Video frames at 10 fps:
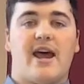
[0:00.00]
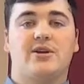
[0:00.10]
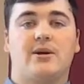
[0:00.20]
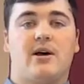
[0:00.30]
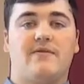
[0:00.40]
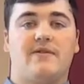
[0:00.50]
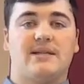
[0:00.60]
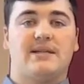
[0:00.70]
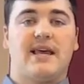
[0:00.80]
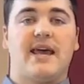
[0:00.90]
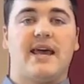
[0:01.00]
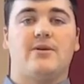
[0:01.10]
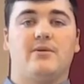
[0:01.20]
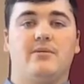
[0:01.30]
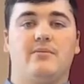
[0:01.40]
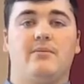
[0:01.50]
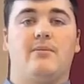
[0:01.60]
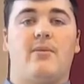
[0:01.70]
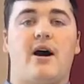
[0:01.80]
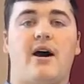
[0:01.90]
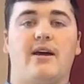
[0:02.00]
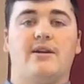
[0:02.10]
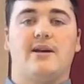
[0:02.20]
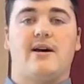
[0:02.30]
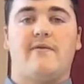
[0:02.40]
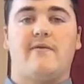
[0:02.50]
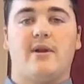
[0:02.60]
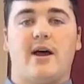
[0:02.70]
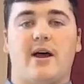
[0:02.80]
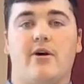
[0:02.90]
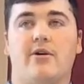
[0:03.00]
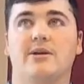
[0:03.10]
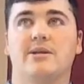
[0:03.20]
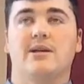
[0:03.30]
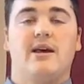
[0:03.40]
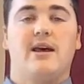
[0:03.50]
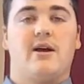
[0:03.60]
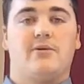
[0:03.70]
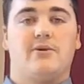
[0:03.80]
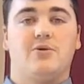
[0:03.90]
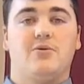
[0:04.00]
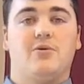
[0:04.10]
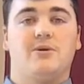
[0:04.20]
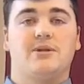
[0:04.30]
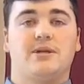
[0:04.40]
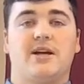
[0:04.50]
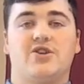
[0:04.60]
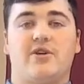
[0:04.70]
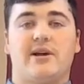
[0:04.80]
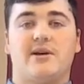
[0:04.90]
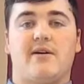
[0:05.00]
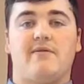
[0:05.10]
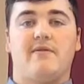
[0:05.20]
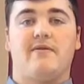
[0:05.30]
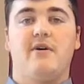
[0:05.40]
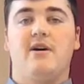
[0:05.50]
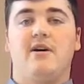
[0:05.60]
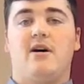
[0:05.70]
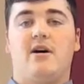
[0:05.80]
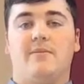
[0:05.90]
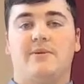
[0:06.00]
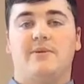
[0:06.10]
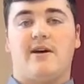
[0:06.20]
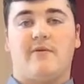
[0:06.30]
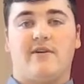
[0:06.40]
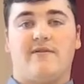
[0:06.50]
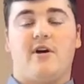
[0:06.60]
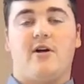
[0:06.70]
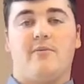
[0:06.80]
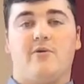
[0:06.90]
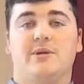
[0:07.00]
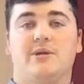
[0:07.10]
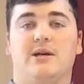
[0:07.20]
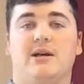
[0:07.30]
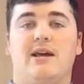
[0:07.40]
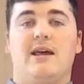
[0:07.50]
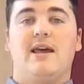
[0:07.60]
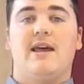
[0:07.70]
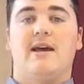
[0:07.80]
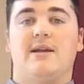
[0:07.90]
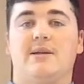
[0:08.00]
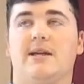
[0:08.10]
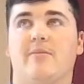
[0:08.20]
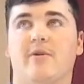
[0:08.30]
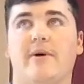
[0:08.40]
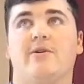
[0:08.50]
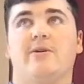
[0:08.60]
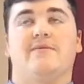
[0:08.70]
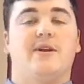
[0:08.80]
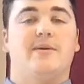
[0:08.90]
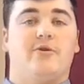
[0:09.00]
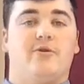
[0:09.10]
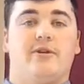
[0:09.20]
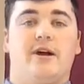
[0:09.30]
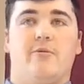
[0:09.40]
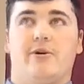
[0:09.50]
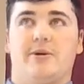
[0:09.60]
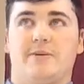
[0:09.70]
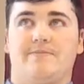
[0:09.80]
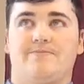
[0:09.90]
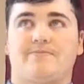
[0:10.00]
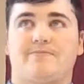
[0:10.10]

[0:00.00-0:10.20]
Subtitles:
actually a lot of this is handled by software libraries and other tools to take stress off of software developers and implementers of deep neural networks.